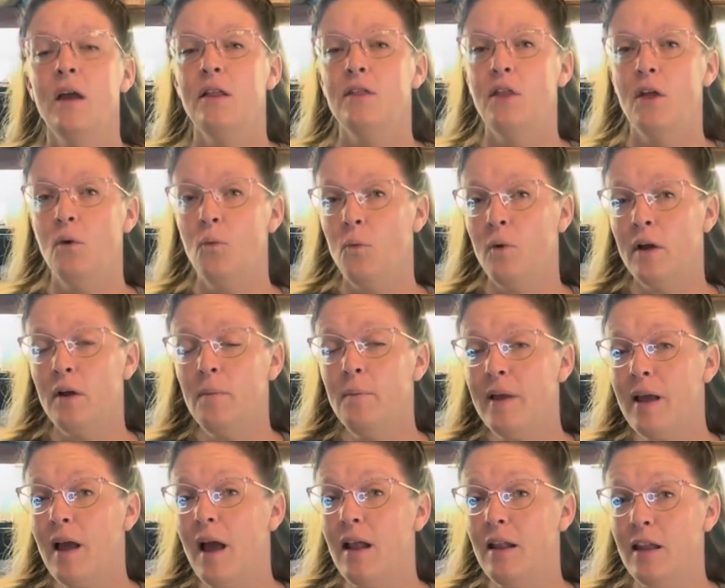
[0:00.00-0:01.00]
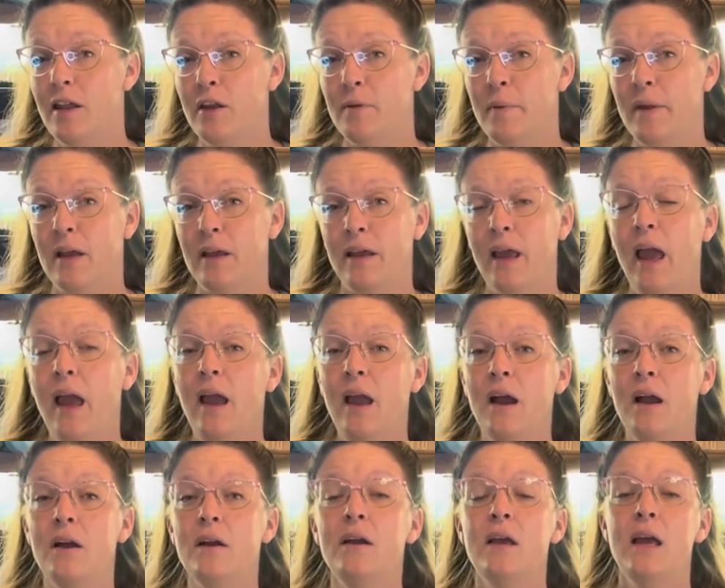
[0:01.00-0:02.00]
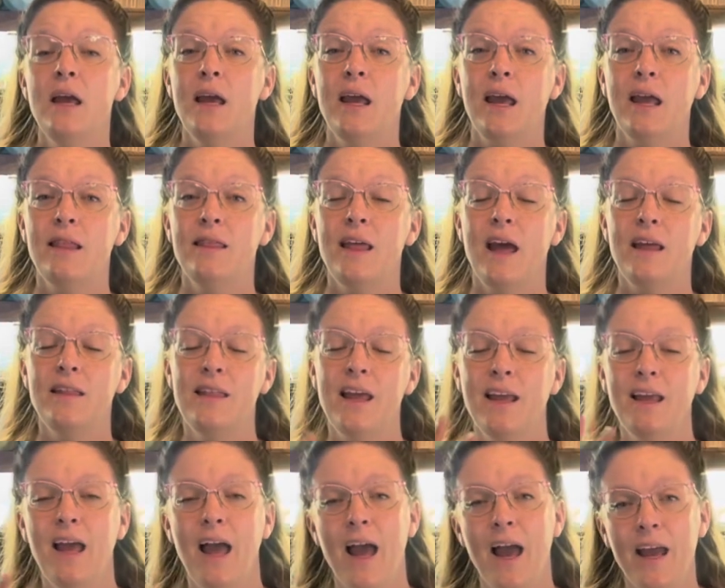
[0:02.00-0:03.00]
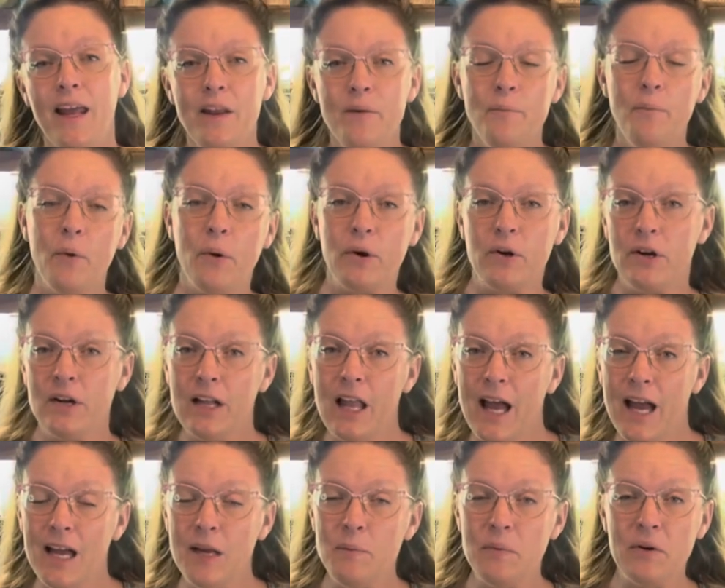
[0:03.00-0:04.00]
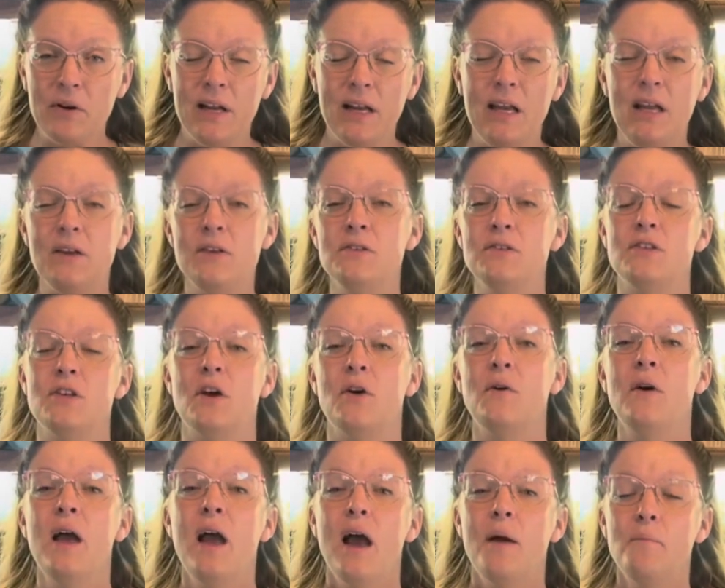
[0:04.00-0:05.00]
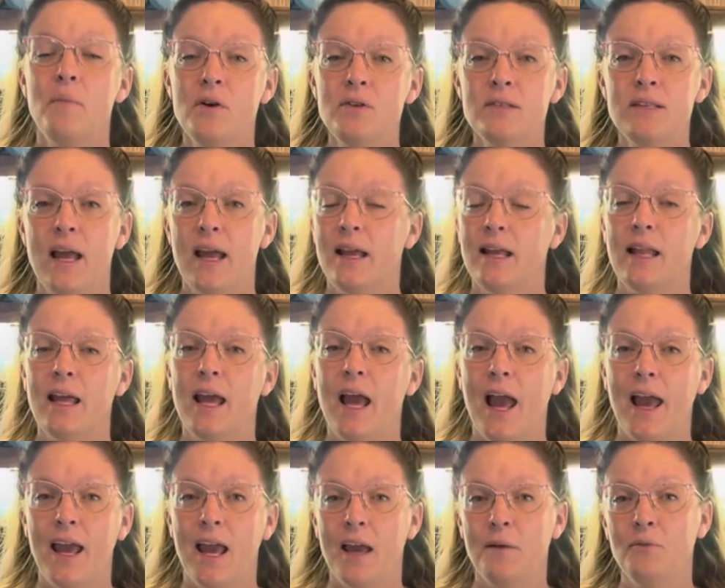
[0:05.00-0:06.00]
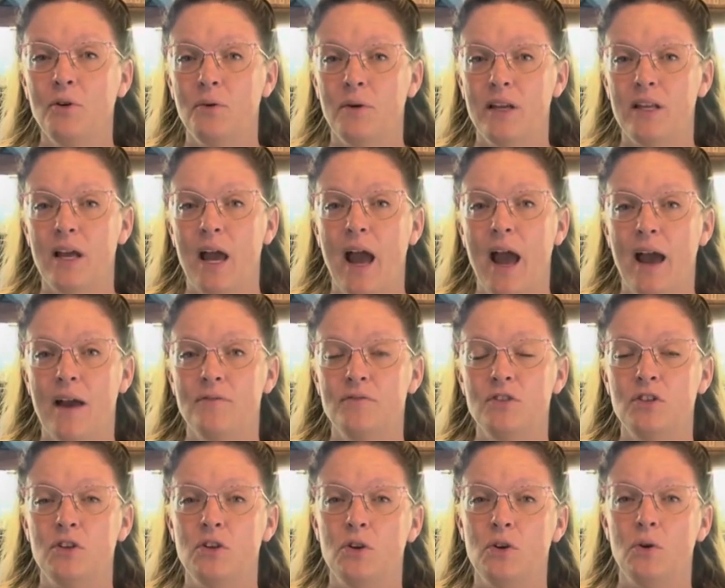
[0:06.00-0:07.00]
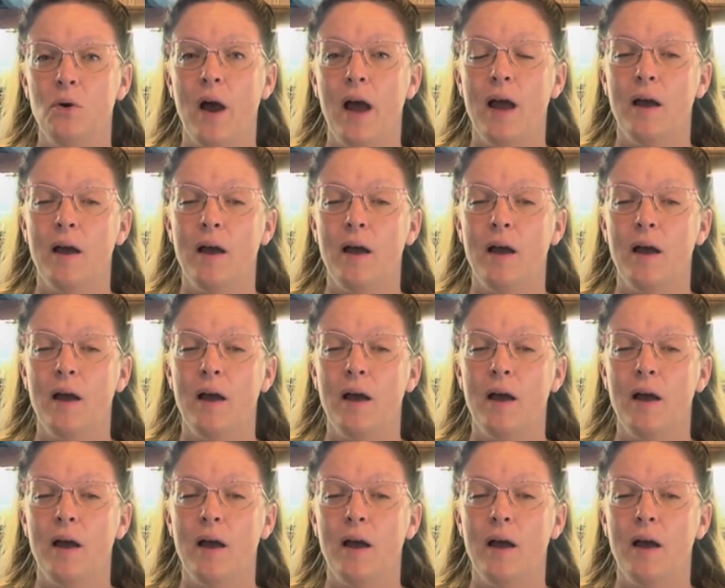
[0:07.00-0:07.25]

There will be a little bit of care in that they kind of borderline perennials, so most likely I am going to have to